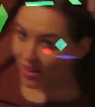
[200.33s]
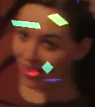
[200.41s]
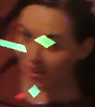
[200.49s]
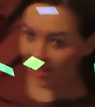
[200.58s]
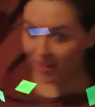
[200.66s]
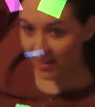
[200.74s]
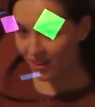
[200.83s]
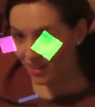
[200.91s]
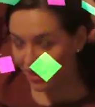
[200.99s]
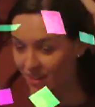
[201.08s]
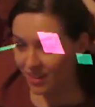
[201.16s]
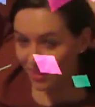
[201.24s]
Oh.
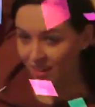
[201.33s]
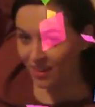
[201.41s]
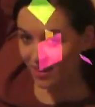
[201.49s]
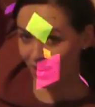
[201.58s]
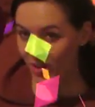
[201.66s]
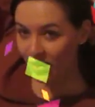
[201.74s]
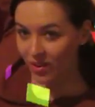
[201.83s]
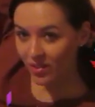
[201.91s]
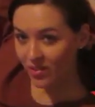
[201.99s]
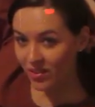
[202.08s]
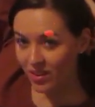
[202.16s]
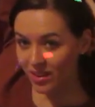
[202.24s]
Mm.
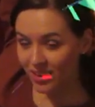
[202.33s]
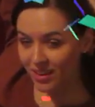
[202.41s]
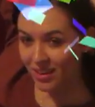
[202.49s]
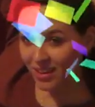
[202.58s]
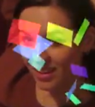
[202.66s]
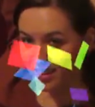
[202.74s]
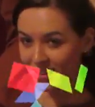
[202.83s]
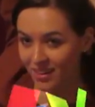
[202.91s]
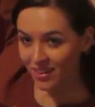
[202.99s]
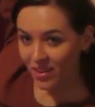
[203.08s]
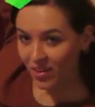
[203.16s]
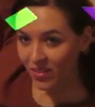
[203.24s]

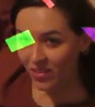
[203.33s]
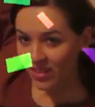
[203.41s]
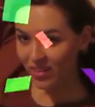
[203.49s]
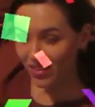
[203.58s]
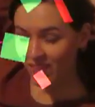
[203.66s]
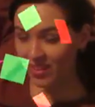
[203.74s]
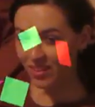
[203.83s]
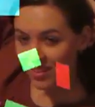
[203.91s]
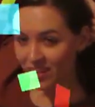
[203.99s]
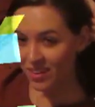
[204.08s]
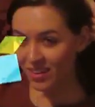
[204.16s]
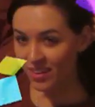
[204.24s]
No? You have
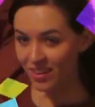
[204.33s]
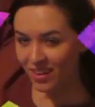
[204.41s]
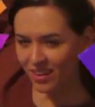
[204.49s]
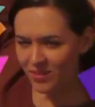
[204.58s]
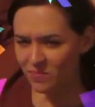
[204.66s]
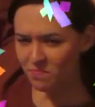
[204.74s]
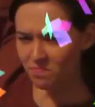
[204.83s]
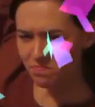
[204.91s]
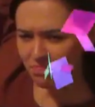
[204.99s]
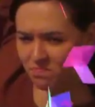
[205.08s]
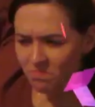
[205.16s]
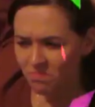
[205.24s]
to.
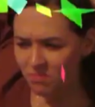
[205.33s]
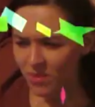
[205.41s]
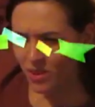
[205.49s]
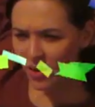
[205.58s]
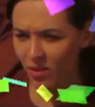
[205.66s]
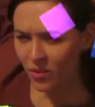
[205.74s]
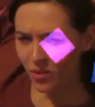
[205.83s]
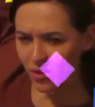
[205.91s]
No.